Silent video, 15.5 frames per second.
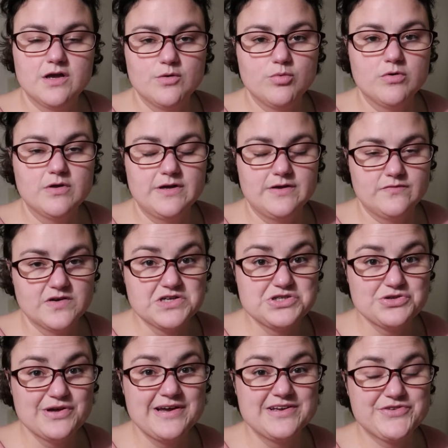it will
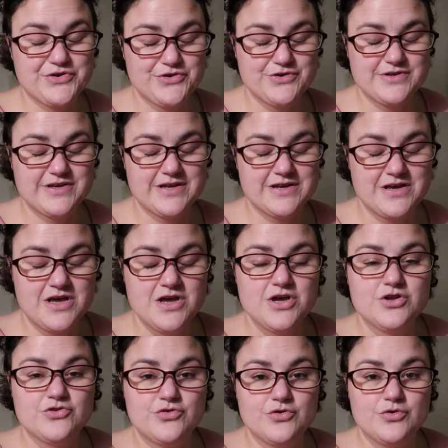eventually turn it
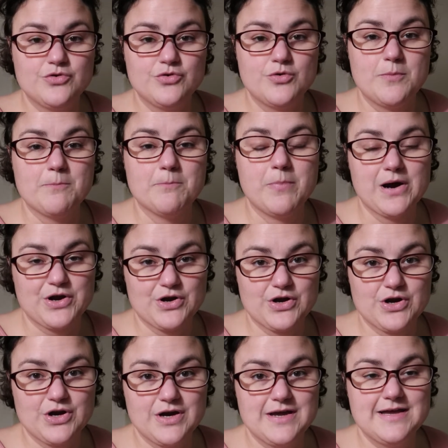to
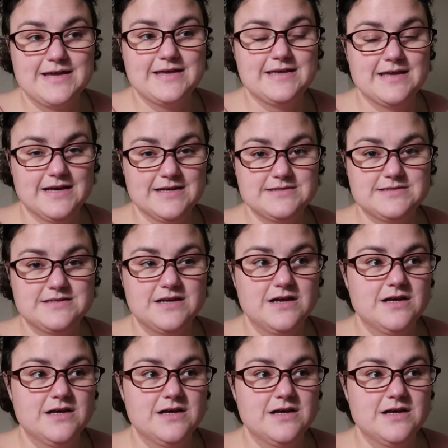butter. Yes.